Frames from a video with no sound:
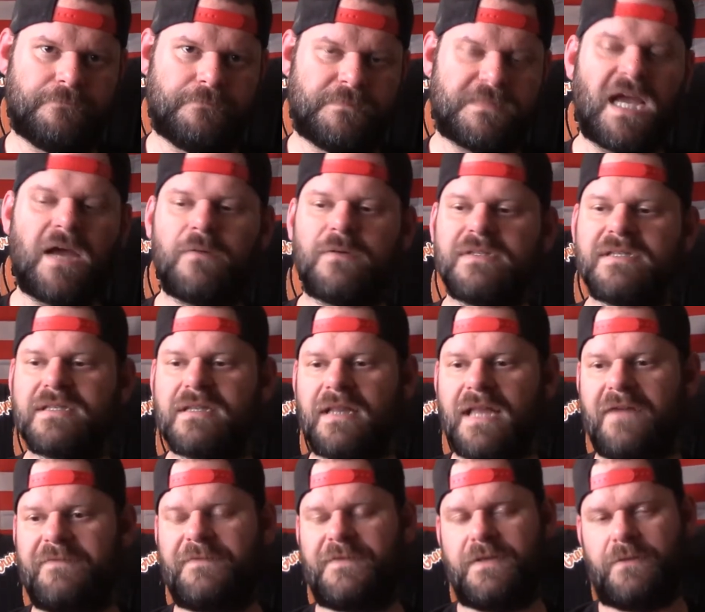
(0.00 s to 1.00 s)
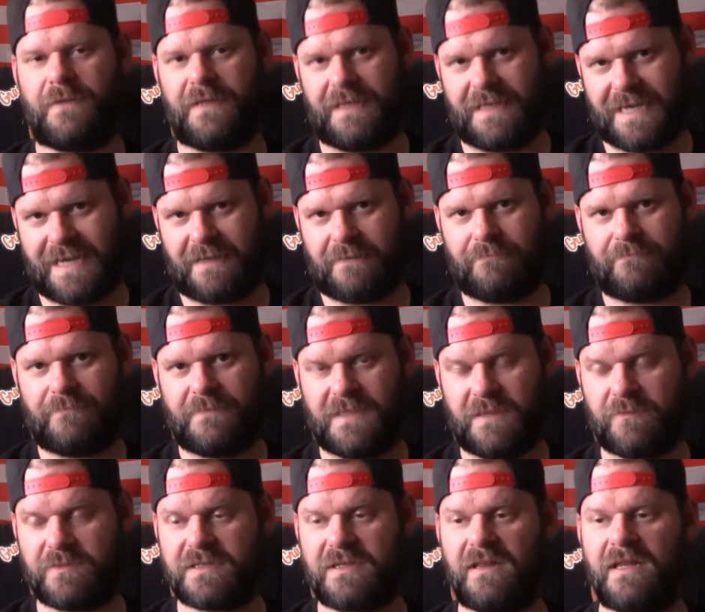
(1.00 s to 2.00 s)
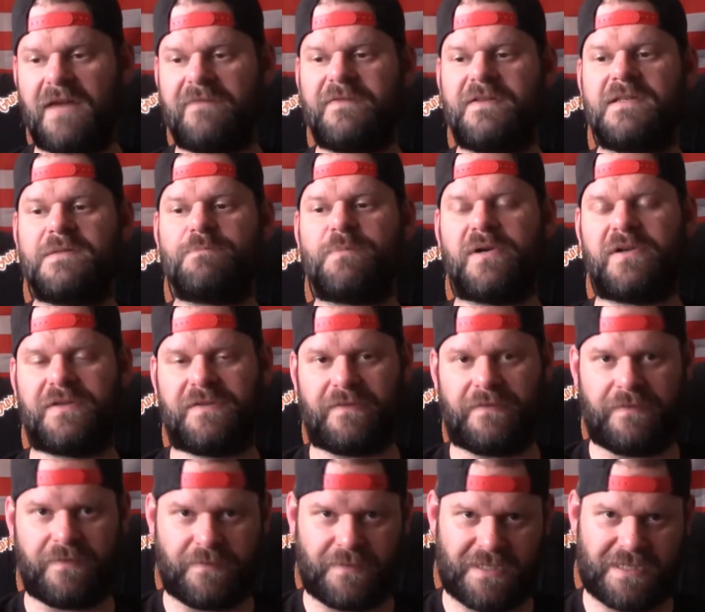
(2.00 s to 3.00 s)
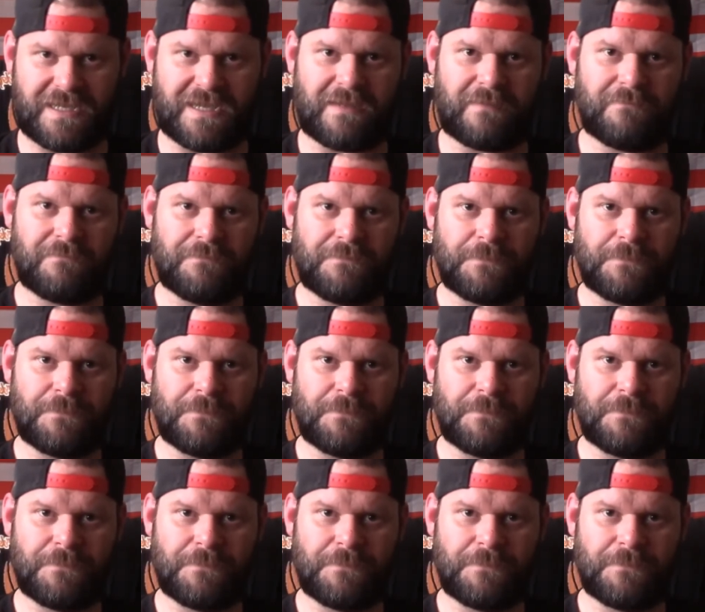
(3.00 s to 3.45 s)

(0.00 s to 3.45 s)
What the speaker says: That was the left doing that. That was a leftist person doing that.